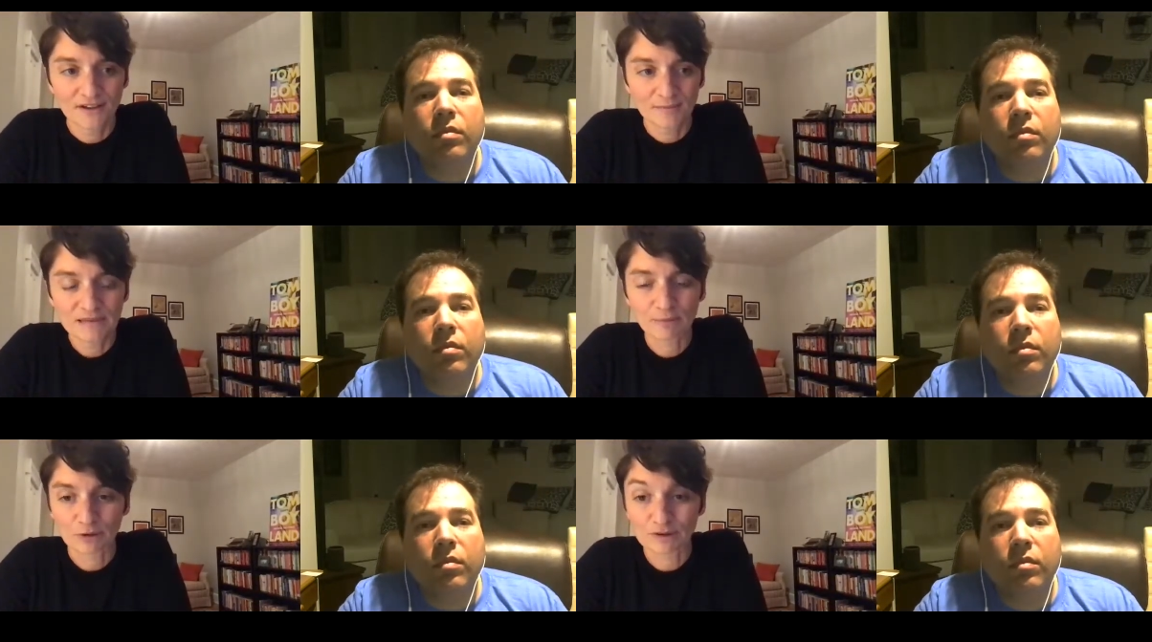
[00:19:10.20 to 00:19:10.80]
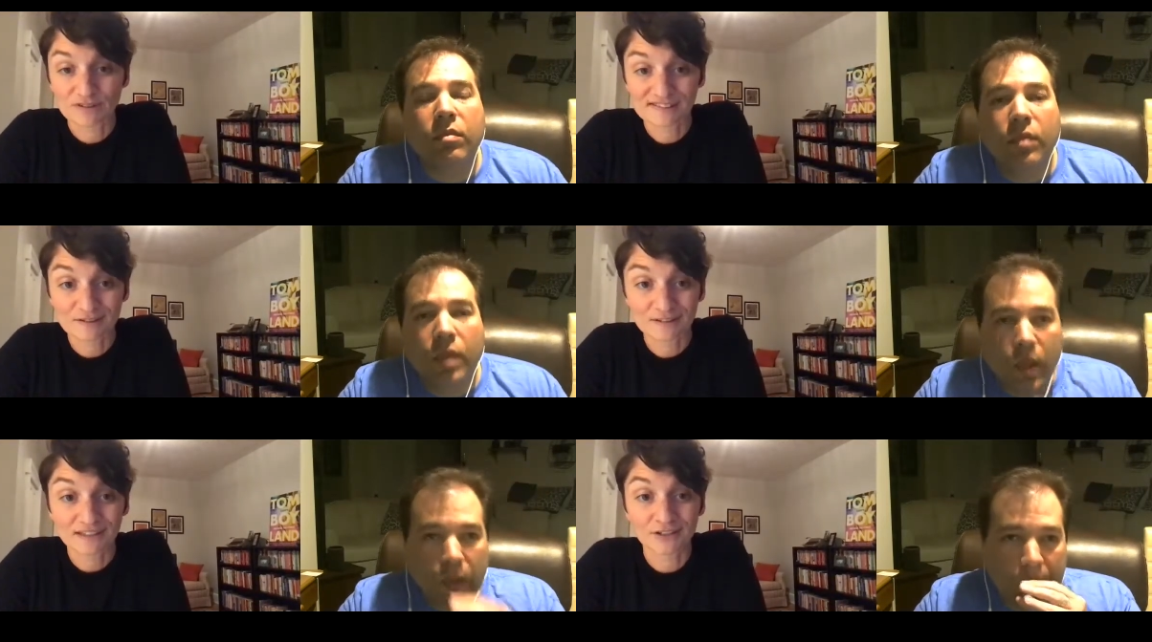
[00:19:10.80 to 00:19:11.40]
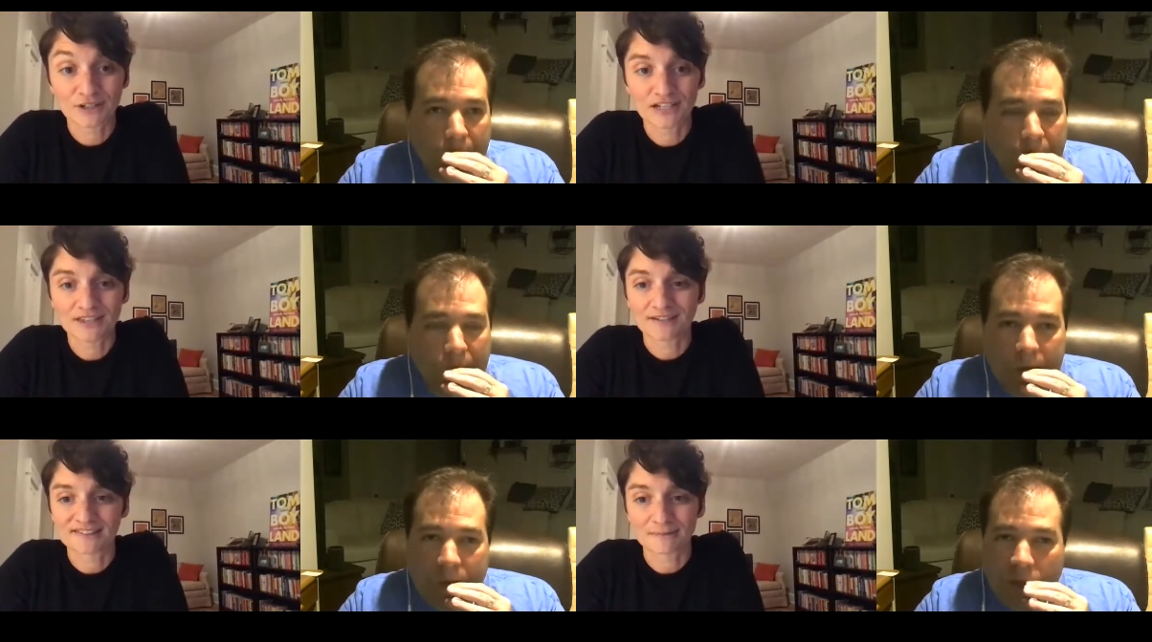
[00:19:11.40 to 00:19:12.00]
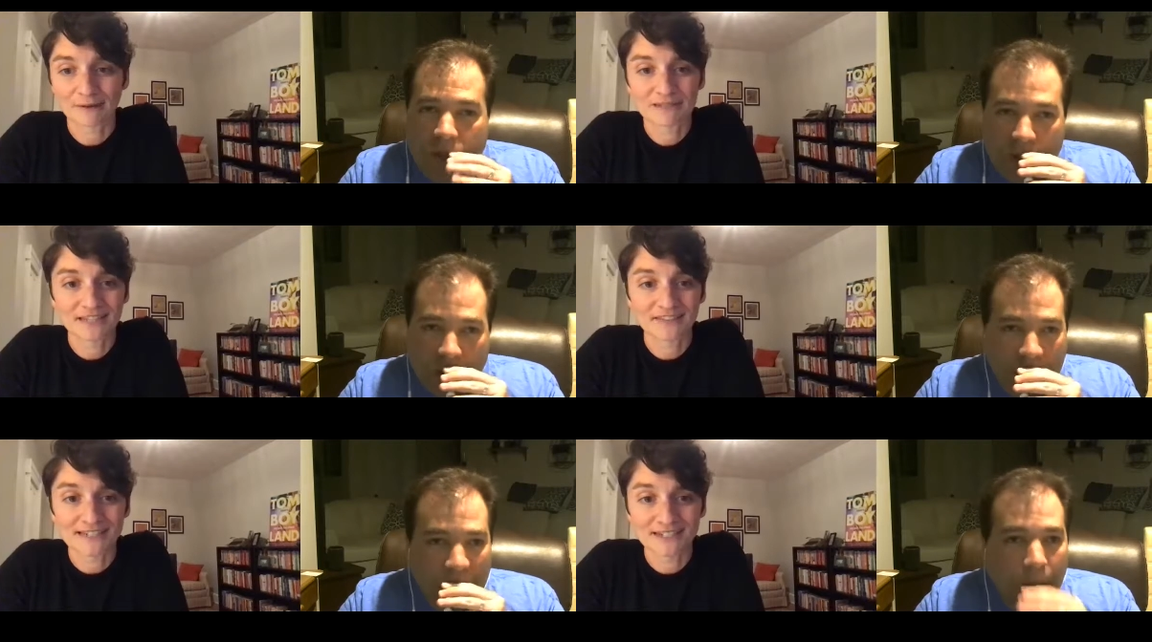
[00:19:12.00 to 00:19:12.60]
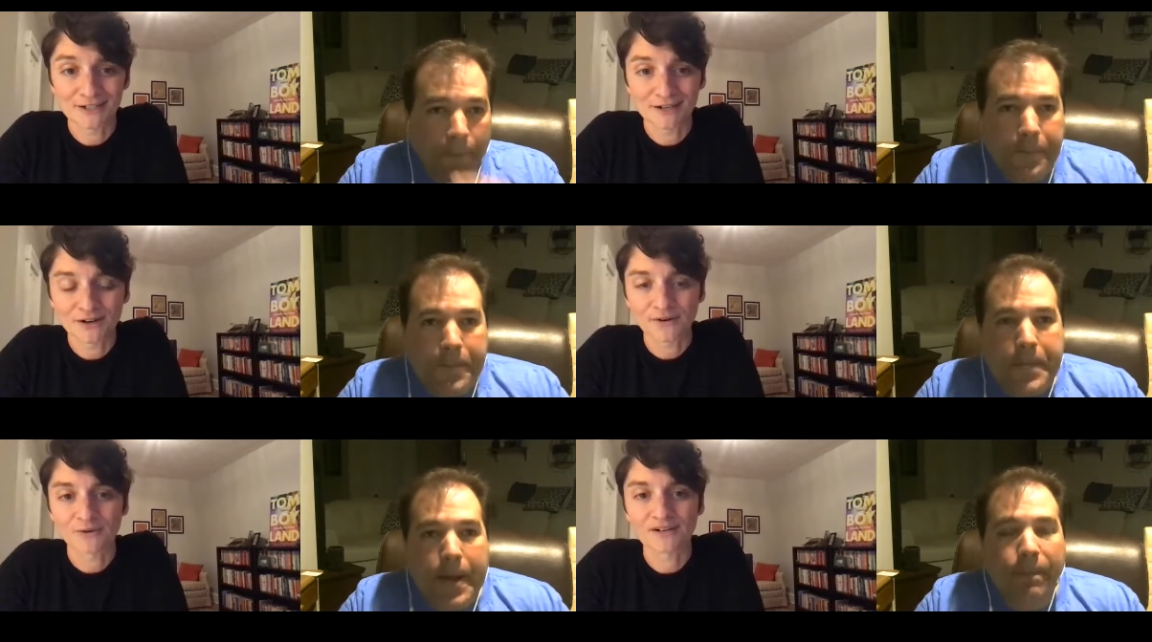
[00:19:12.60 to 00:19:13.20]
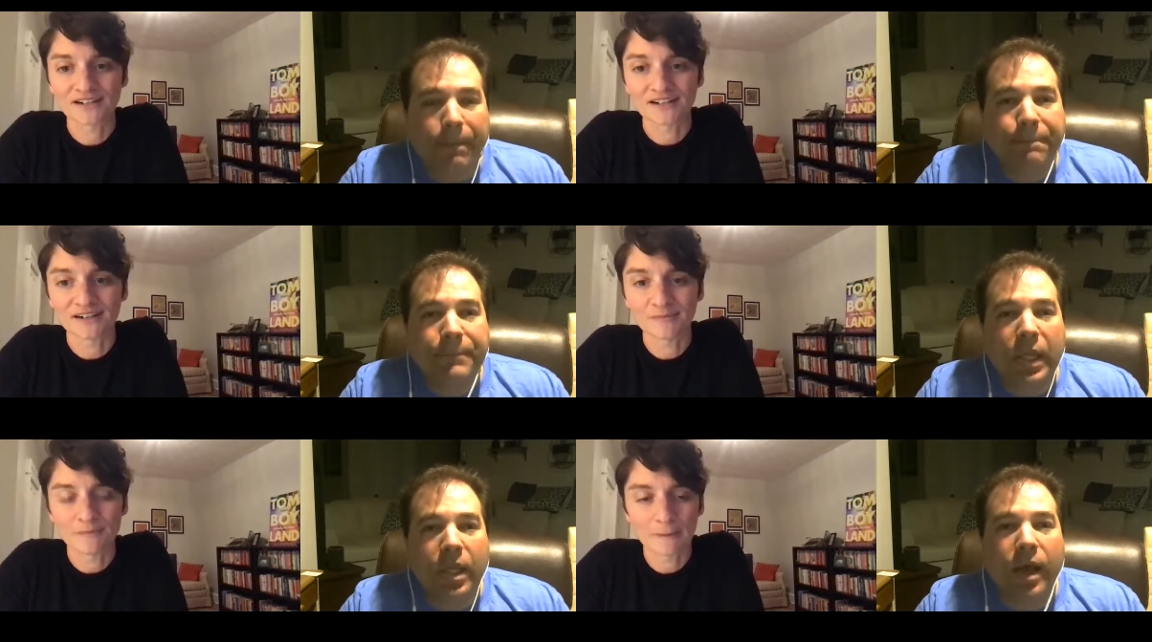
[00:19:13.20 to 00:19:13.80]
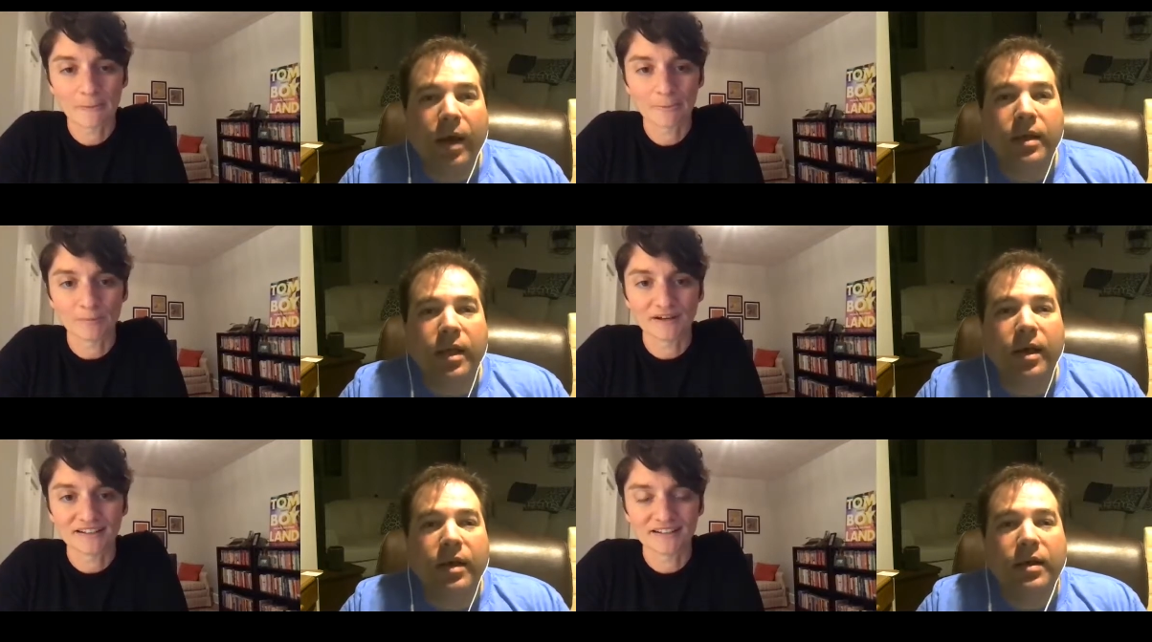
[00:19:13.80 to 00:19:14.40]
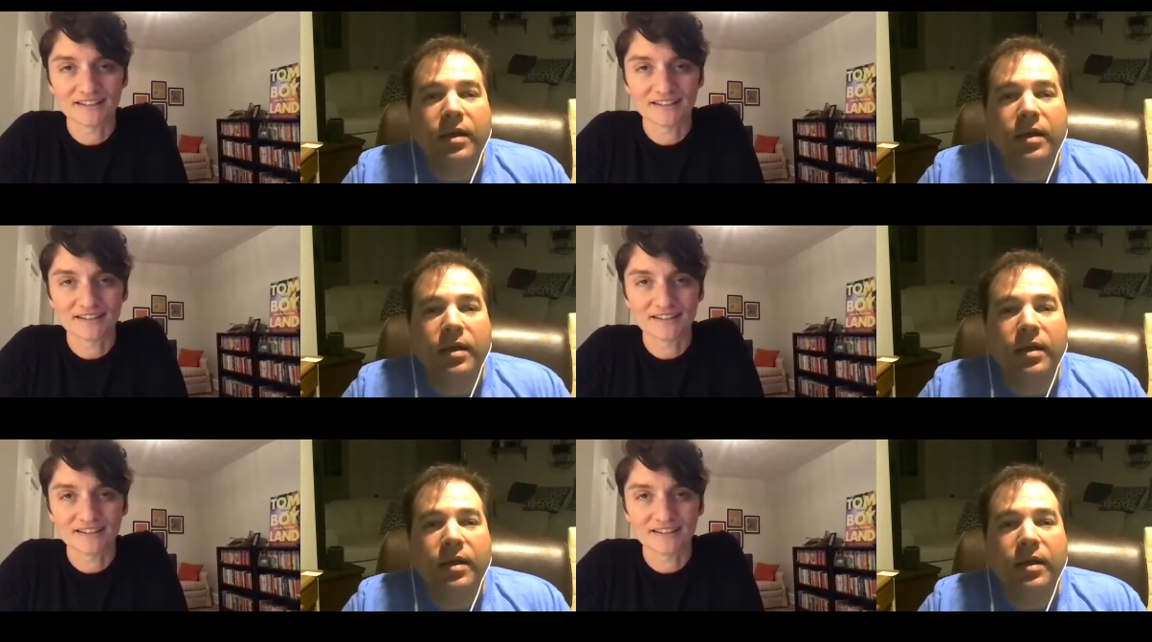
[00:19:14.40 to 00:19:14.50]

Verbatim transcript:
Speaker 1: people are certainly learning things about me that they didn't know. Um, yeah, yeah.